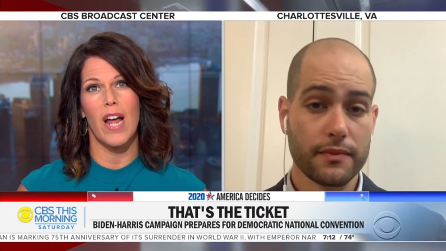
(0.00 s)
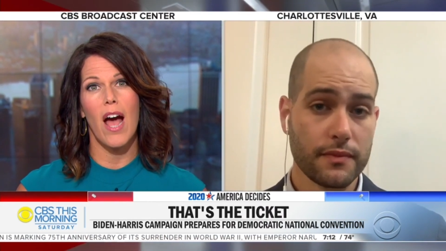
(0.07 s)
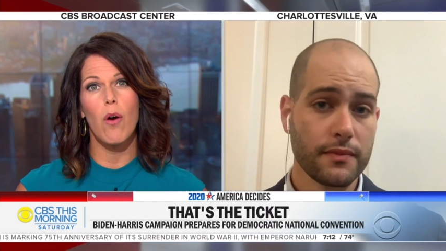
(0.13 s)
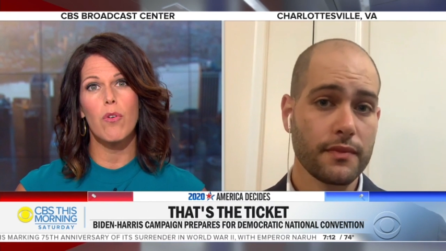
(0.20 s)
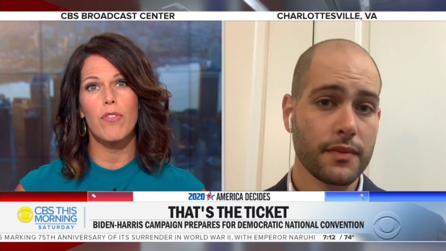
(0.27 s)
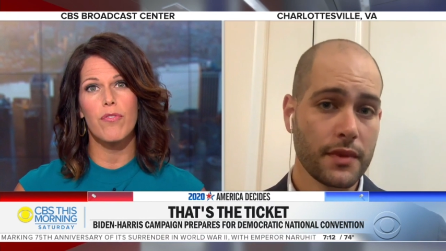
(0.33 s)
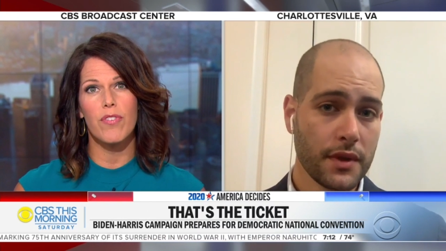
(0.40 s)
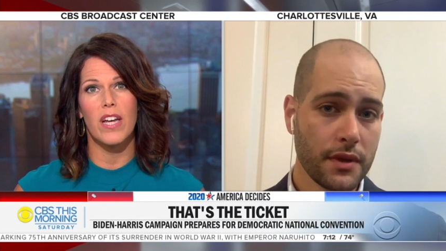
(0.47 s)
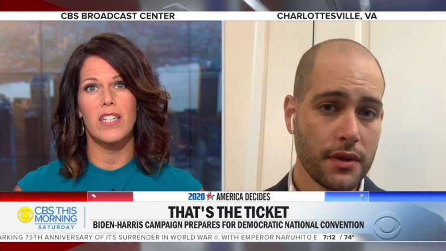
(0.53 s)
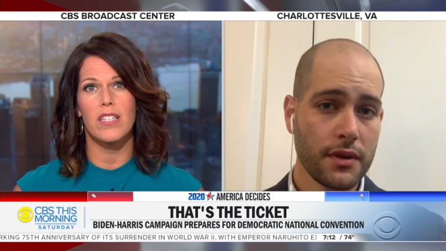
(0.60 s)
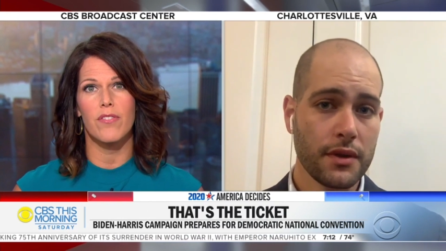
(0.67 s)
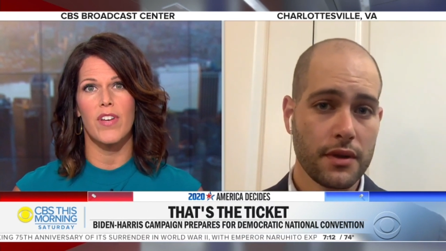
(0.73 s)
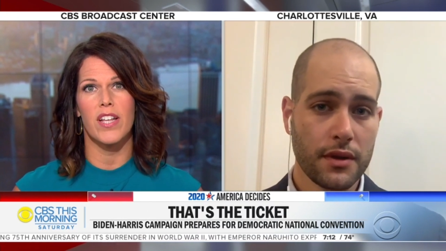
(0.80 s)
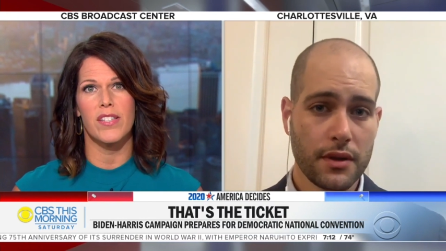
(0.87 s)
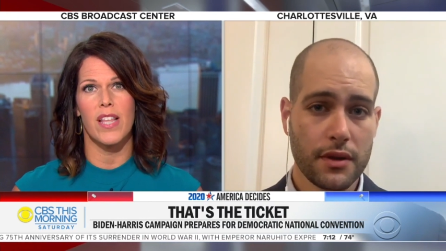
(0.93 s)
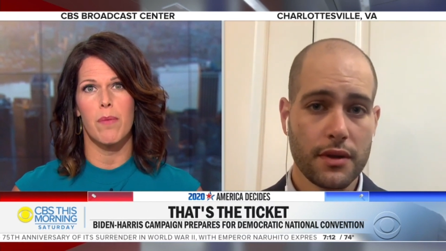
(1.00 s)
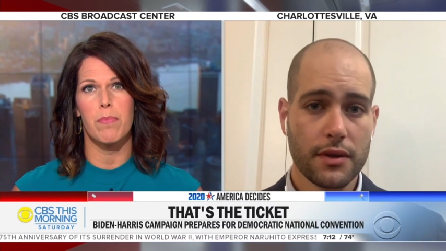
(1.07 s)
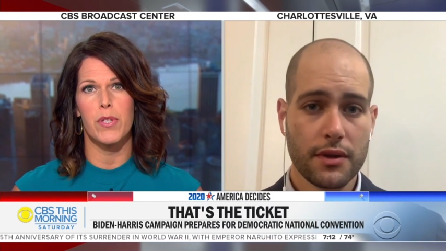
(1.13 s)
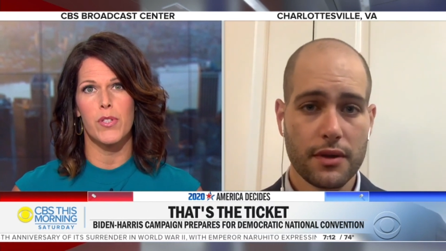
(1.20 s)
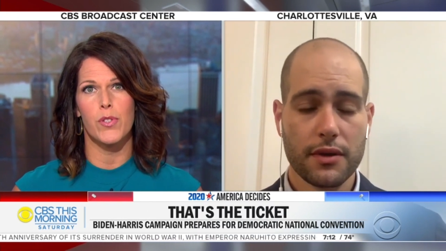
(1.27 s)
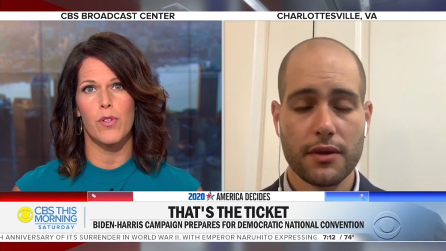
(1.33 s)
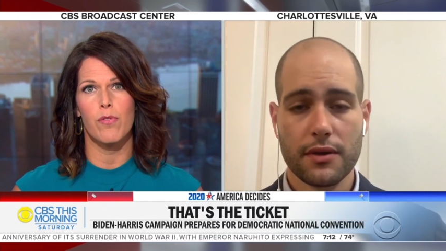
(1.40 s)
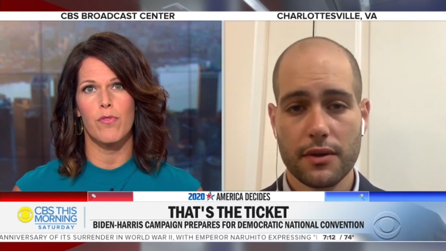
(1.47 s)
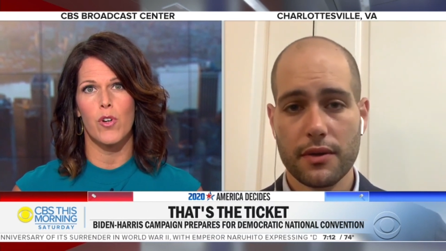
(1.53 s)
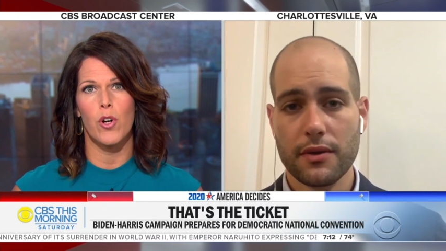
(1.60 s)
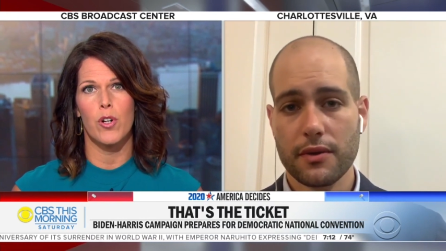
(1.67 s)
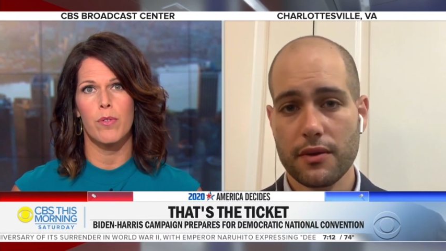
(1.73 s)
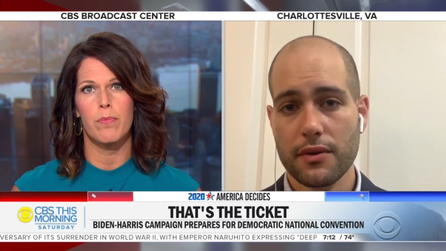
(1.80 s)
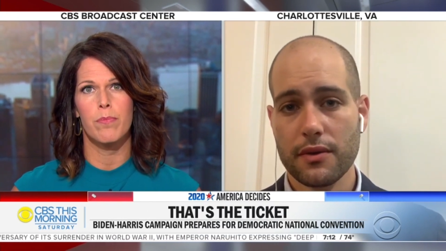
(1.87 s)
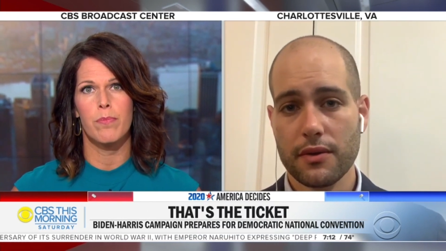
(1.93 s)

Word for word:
Speaker 1: How effective has that been so far?